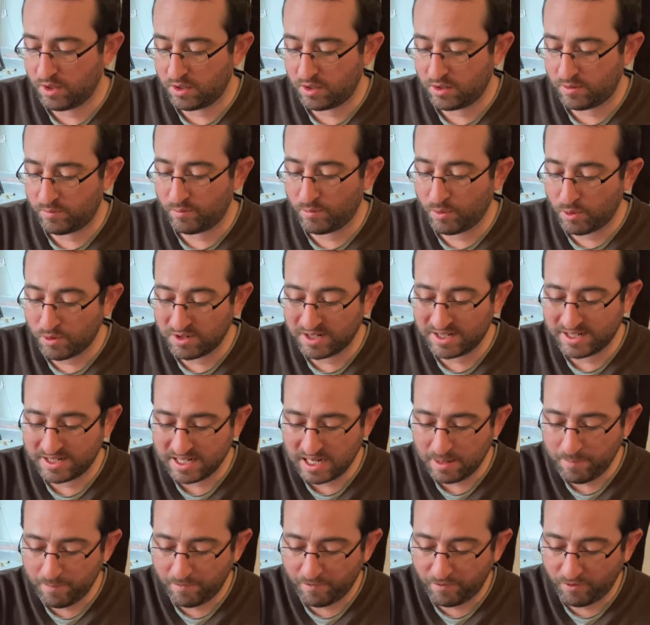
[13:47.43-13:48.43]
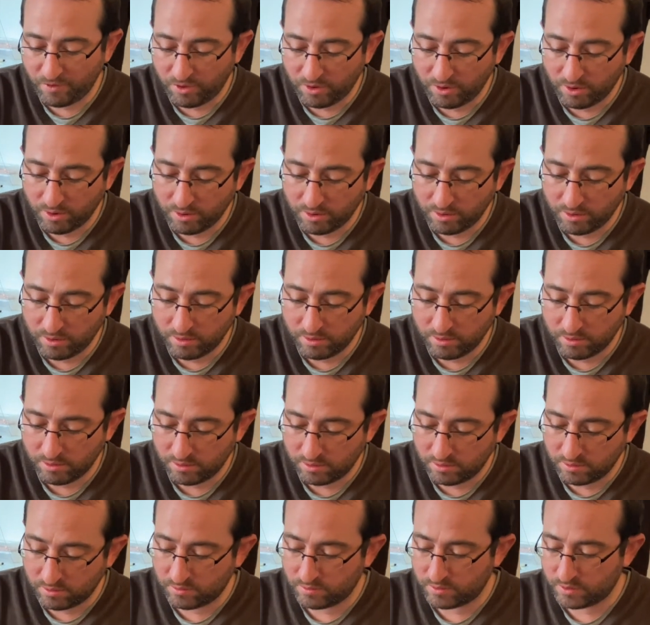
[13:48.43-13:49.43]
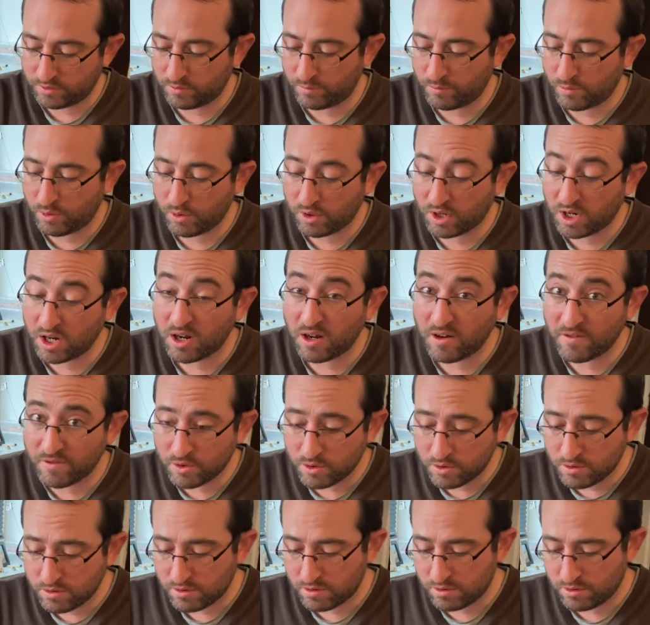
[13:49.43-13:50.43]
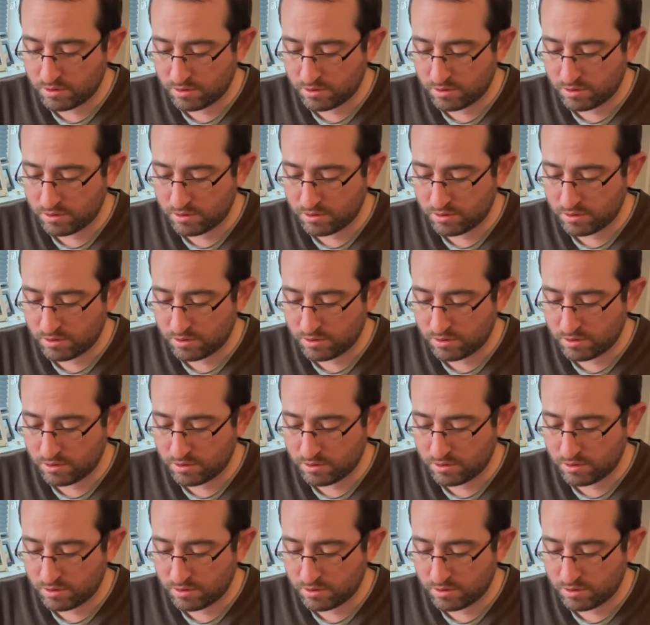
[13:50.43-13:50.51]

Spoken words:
more depth, more cover.